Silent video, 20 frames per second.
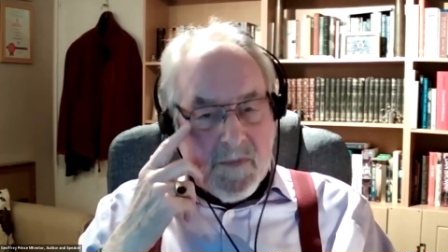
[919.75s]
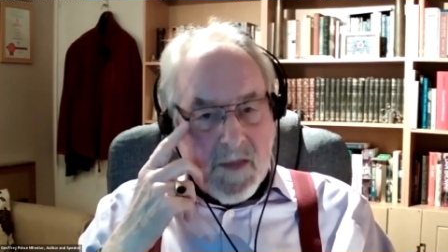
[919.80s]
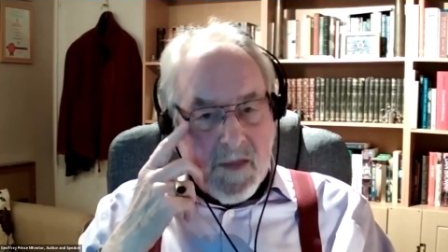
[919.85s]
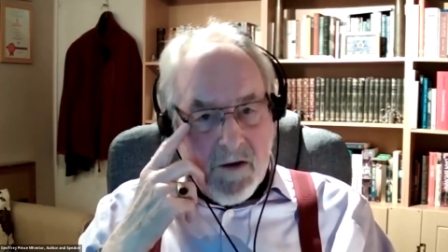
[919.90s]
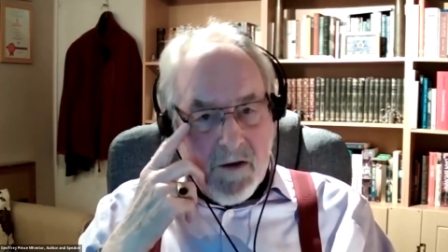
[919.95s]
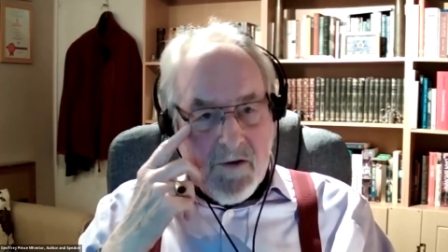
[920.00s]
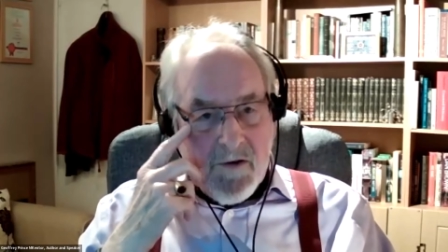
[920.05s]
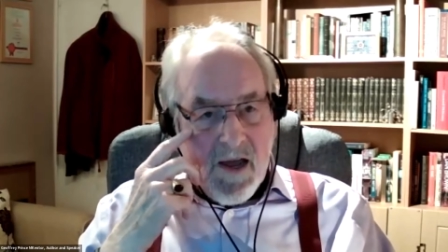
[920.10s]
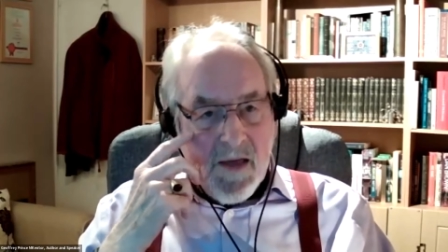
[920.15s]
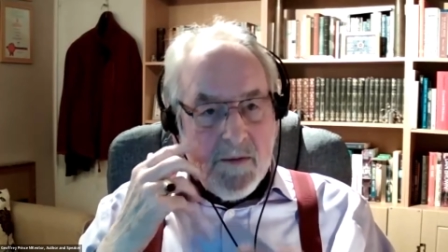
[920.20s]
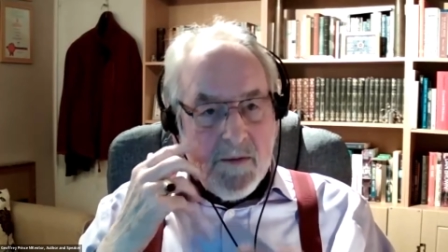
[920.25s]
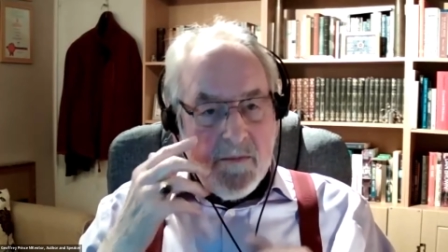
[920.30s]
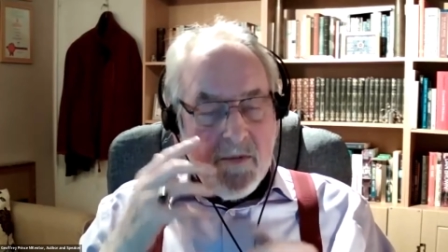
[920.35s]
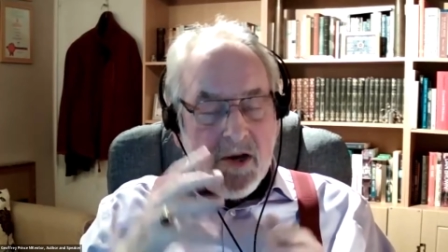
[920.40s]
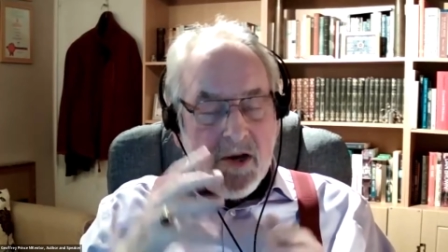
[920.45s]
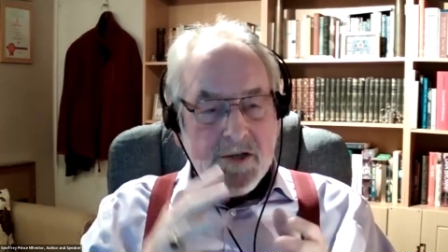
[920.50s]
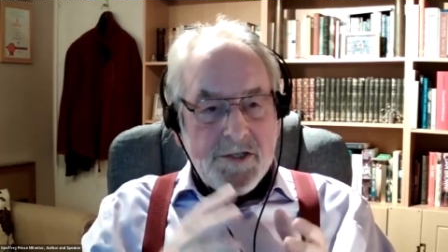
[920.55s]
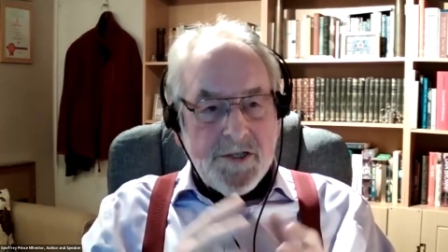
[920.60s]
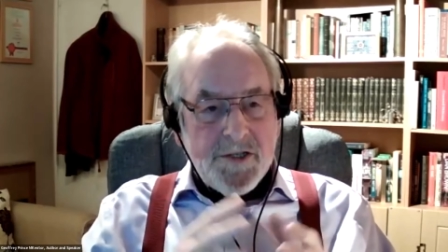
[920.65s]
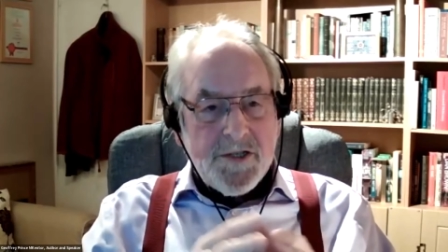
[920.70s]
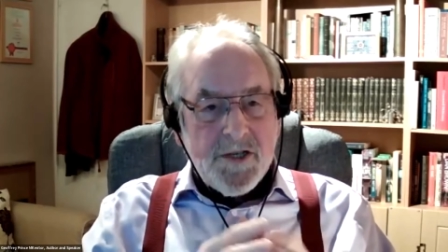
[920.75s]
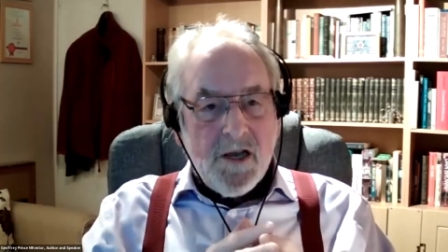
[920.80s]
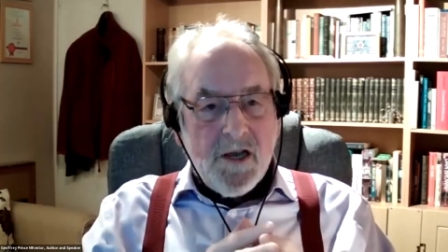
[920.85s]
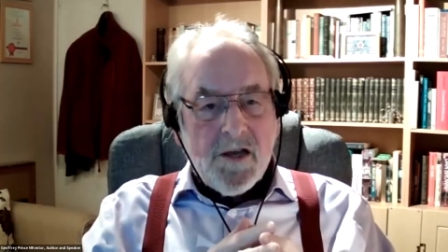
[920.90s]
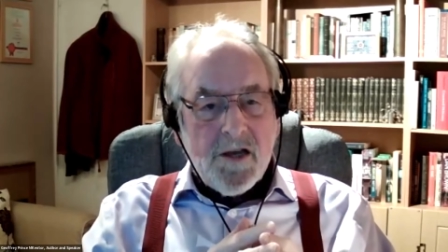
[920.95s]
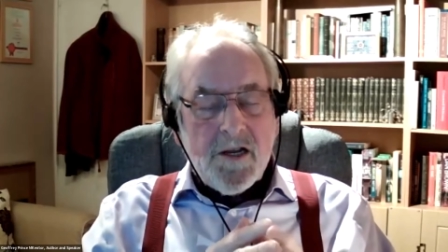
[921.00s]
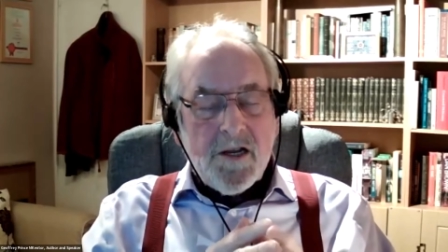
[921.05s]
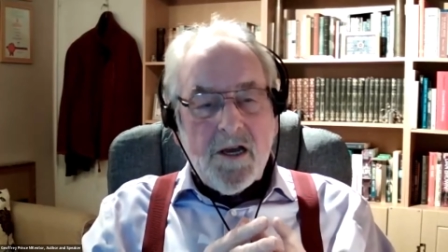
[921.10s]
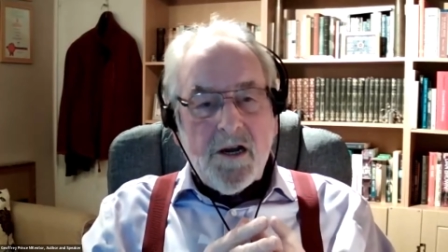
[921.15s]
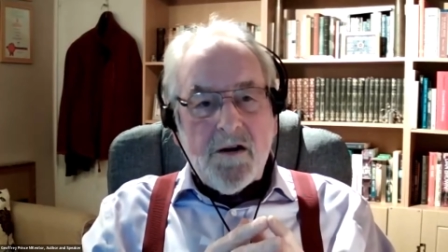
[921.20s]
around the
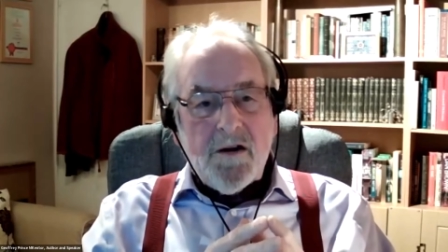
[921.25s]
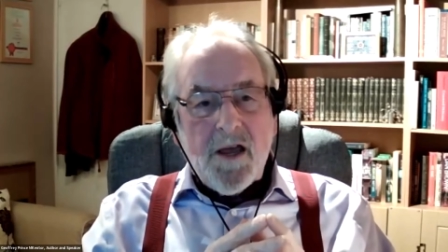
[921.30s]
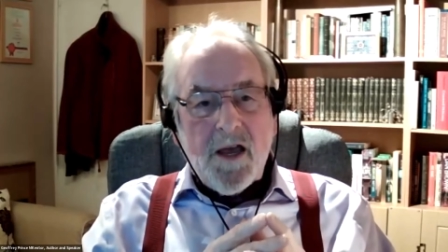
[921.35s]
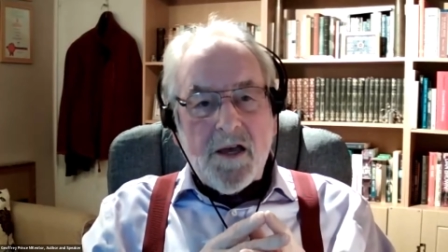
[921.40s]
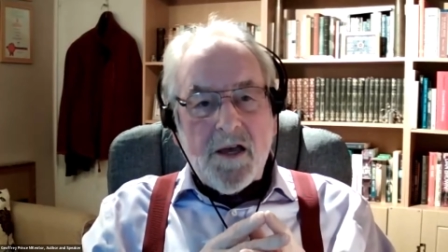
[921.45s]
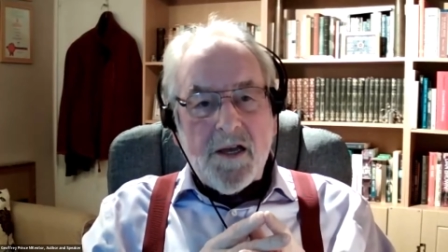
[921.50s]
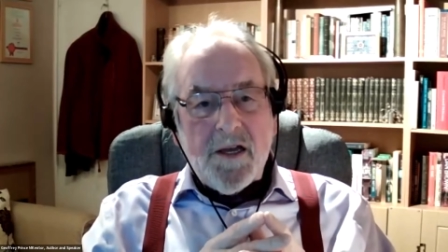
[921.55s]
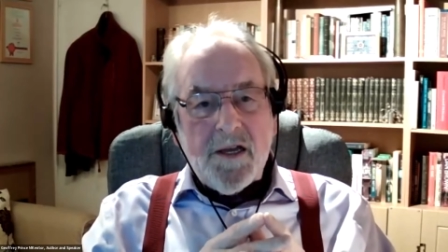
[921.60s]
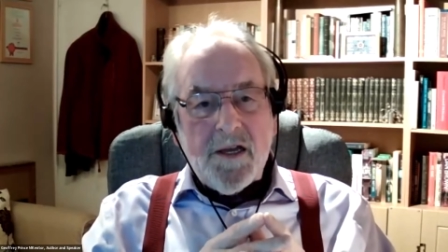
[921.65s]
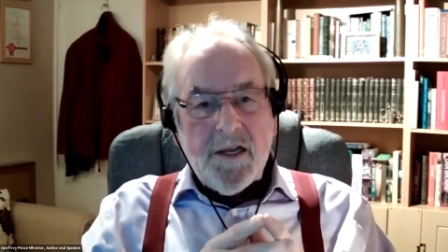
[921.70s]
Merseyside area.